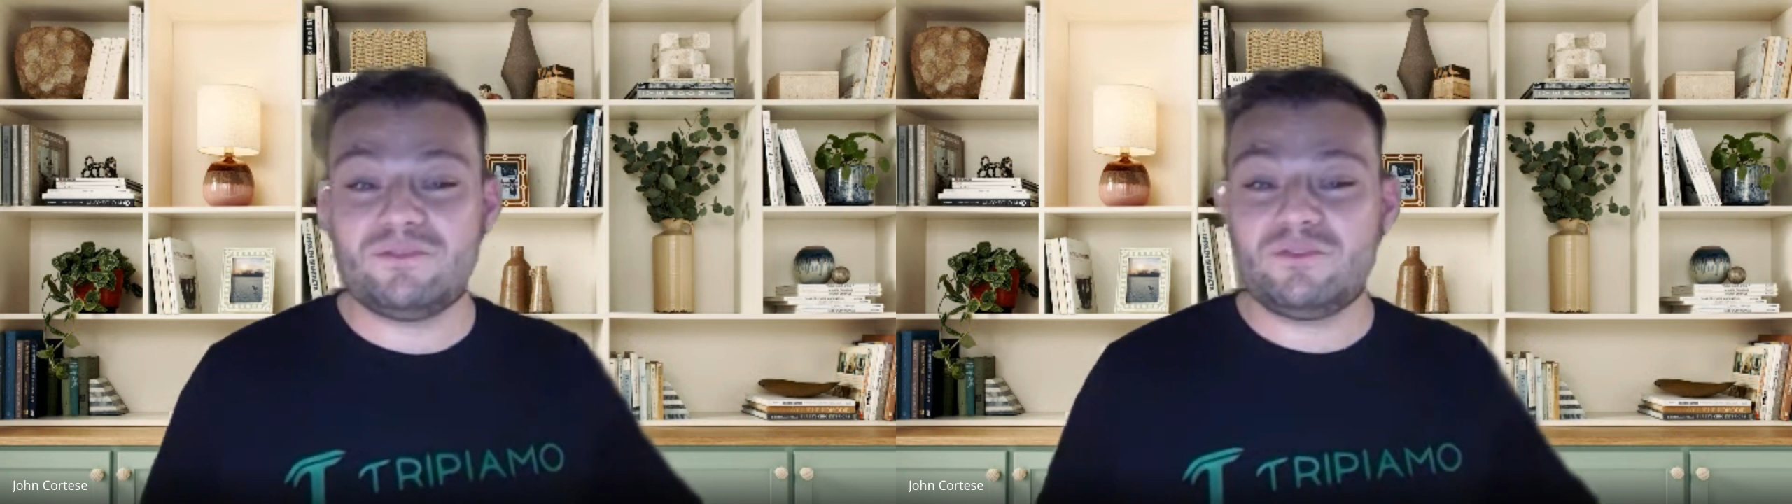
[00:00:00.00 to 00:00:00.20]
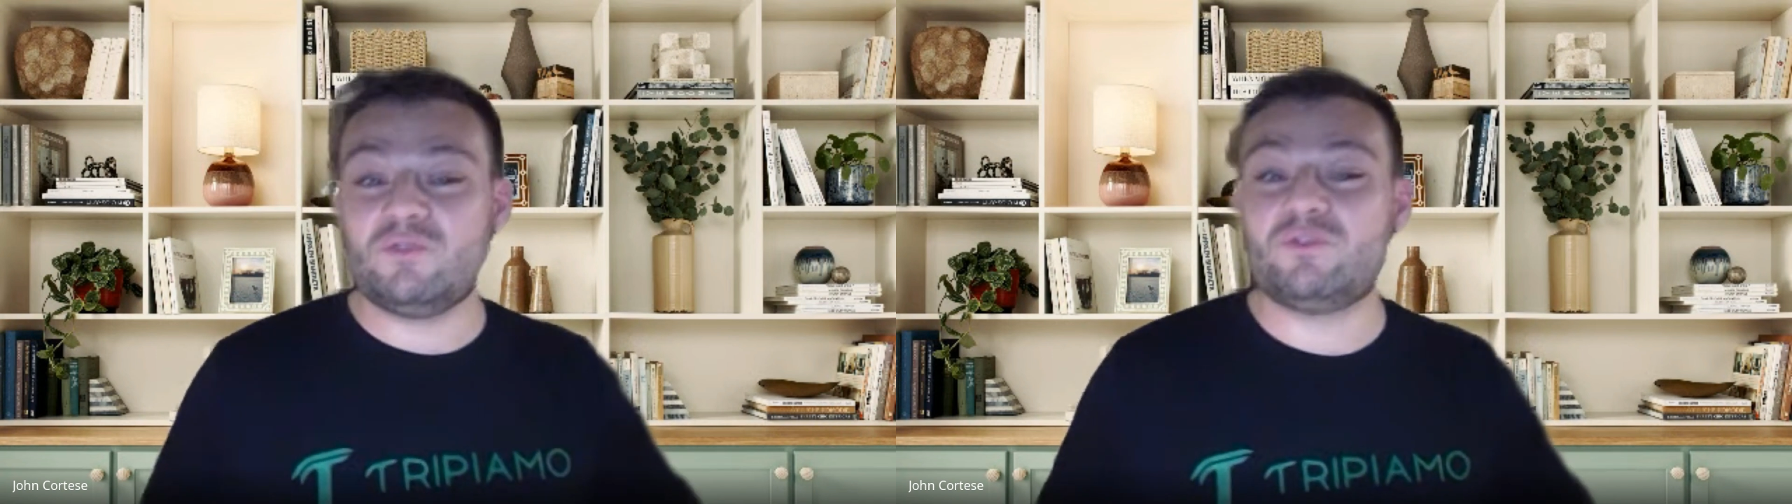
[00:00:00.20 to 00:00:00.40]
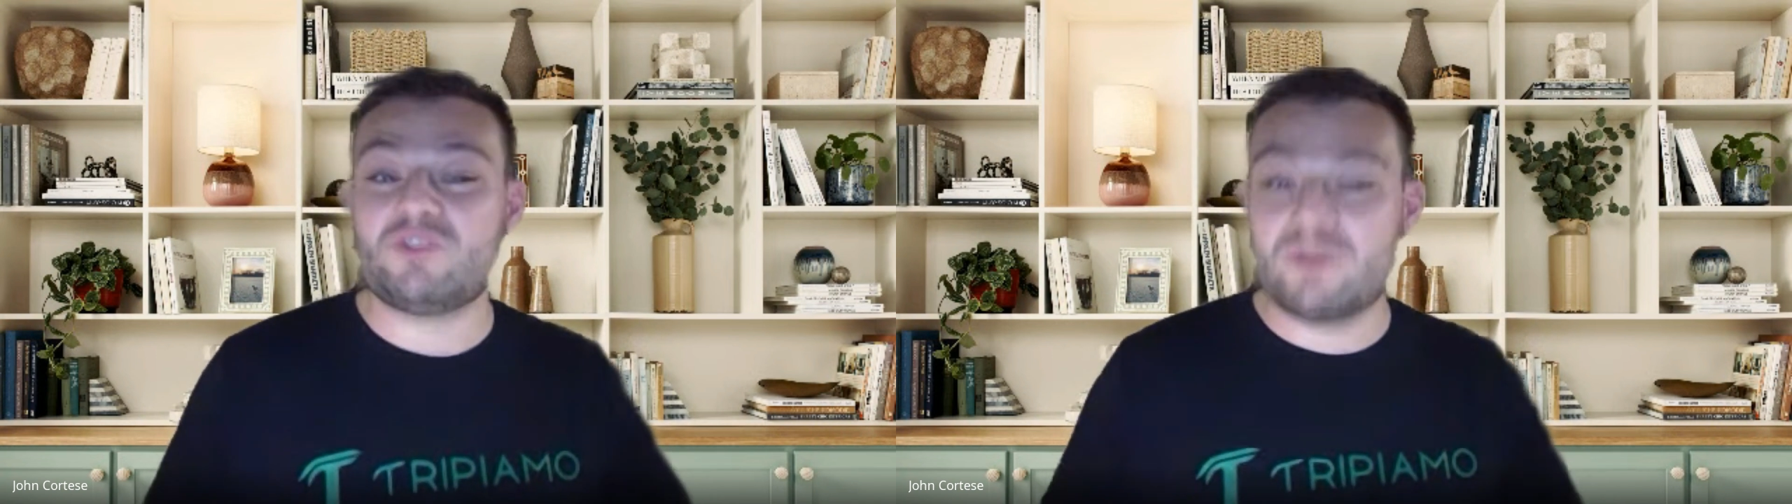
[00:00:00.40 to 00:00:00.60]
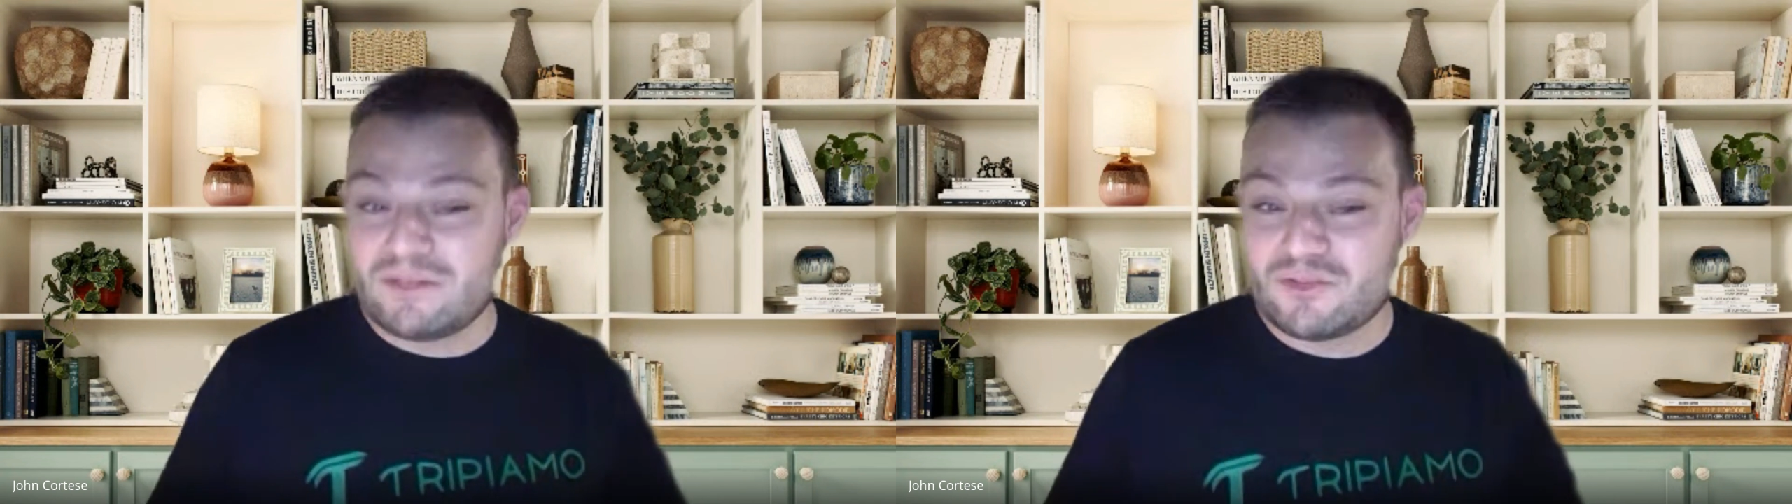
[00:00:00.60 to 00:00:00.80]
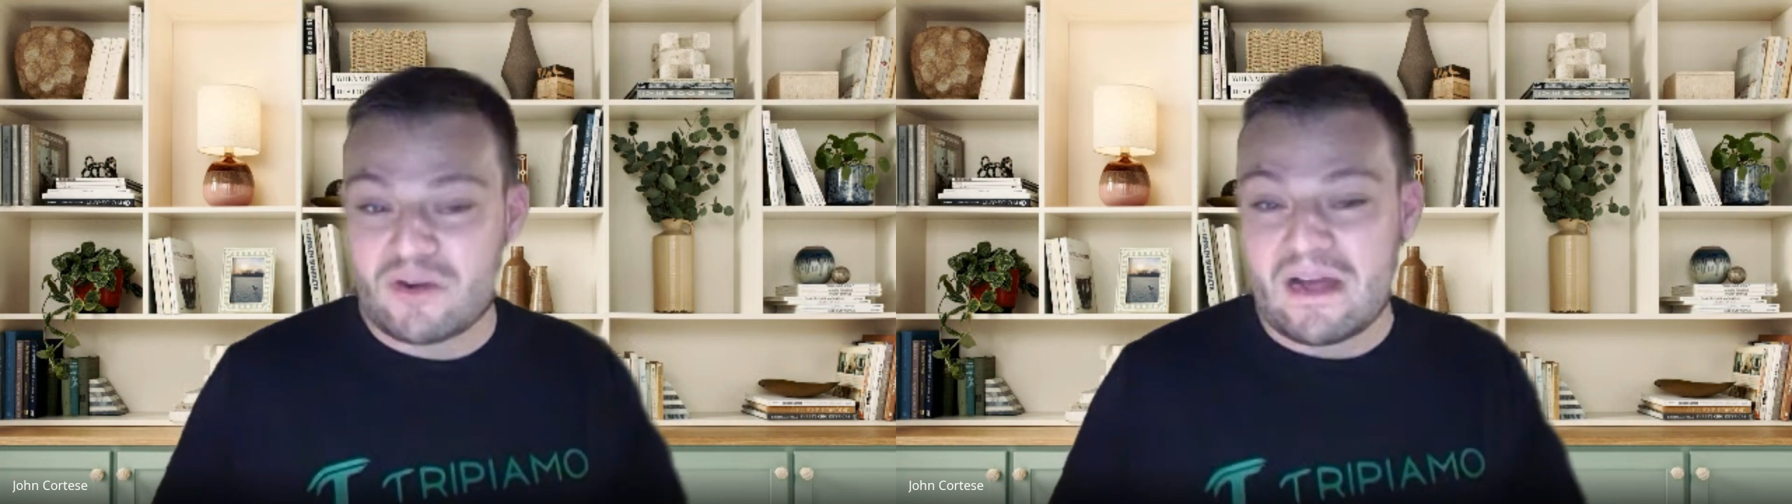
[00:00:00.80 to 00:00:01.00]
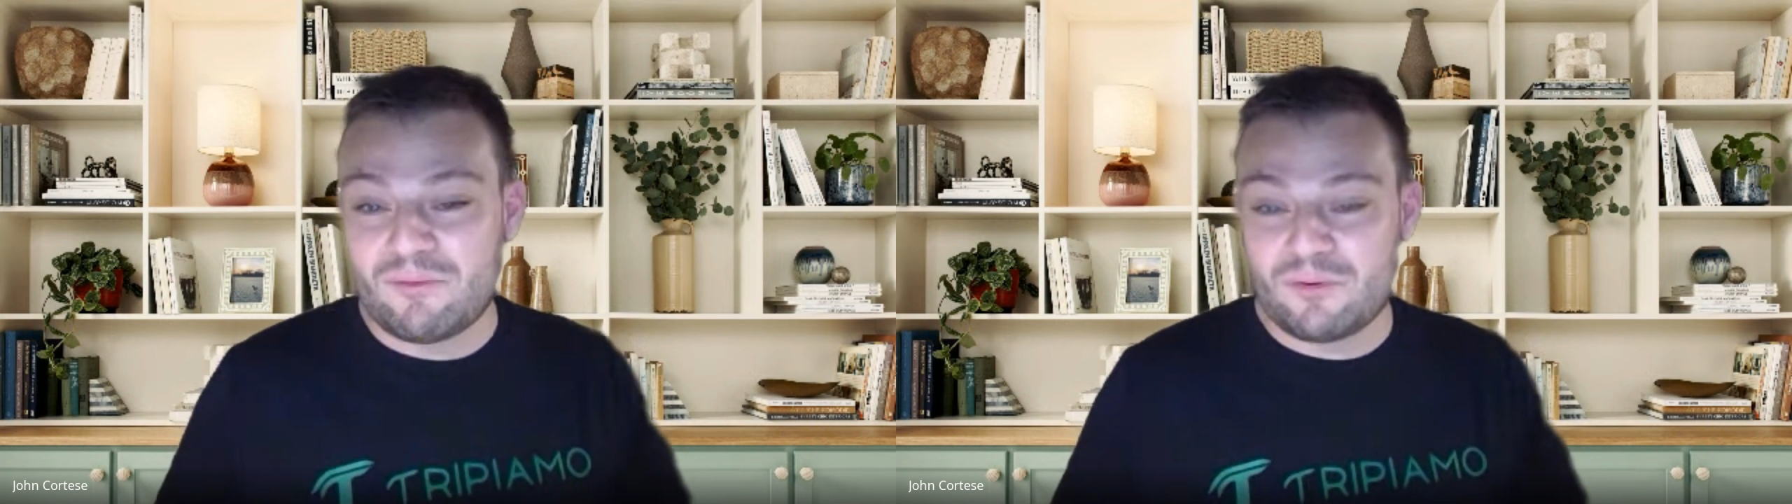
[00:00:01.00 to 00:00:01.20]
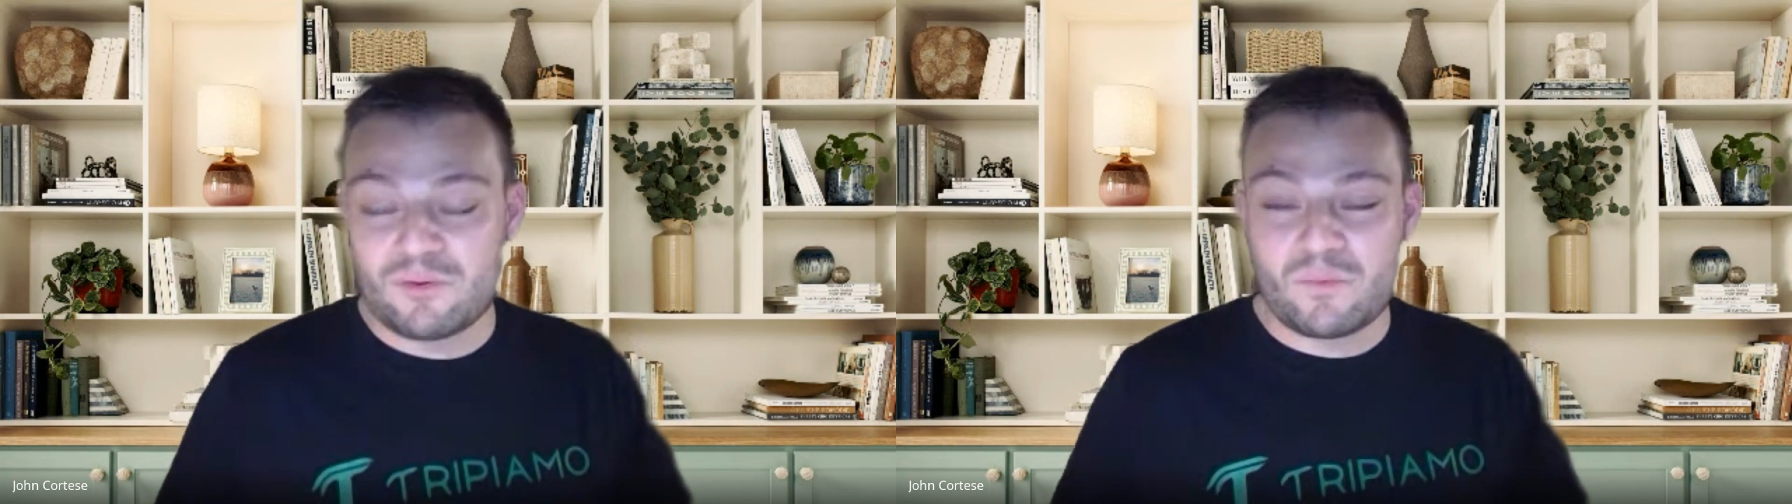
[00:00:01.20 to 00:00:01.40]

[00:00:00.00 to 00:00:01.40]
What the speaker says: you shouldn't travel or